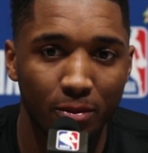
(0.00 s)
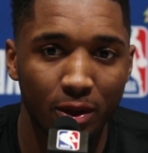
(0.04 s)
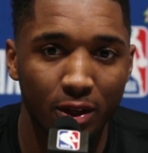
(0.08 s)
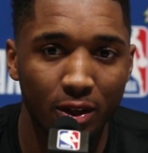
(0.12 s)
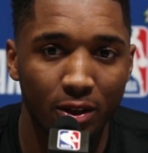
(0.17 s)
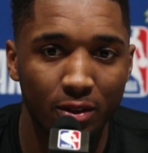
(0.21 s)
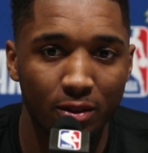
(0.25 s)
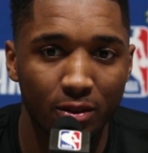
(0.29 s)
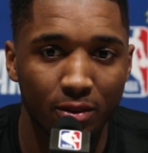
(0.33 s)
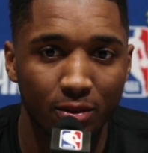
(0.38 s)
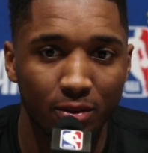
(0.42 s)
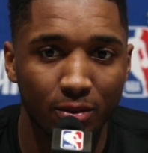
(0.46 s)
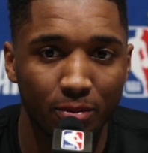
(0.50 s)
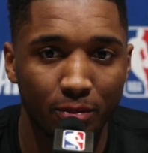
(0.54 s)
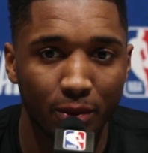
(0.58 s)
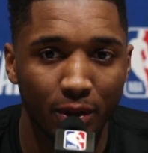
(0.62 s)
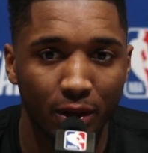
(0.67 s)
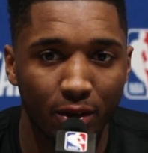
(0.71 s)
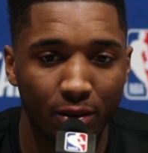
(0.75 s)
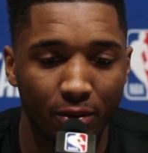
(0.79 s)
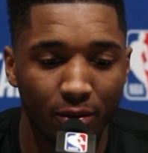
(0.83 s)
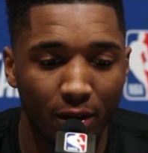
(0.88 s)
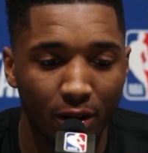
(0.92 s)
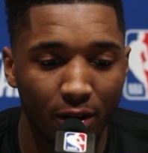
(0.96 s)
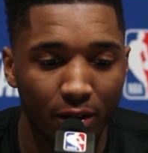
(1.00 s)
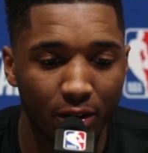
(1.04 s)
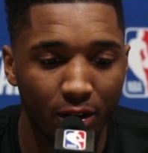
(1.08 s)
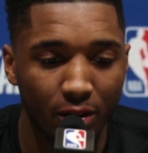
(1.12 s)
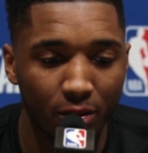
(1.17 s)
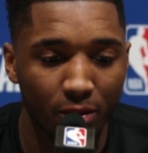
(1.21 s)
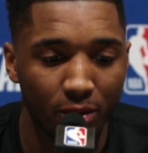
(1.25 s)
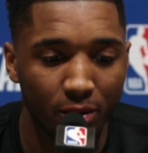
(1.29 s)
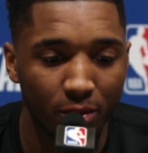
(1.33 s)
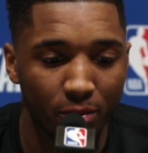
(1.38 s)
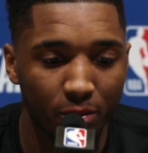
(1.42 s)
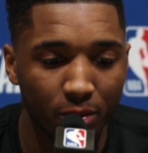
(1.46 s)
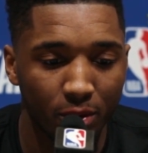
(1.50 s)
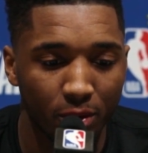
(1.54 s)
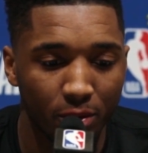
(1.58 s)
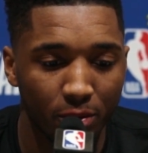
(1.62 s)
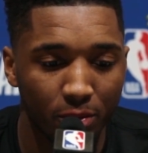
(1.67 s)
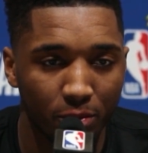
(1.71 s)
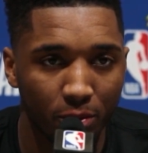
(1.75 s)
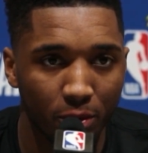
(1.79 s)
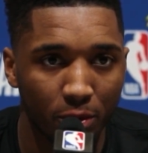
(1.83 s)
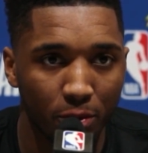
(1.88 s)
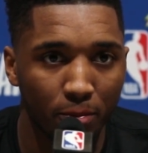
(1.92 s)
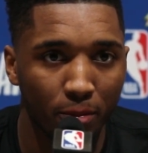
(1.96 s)
being around here
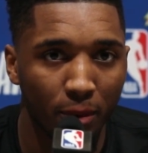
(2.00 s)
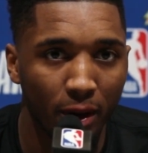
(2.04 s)
with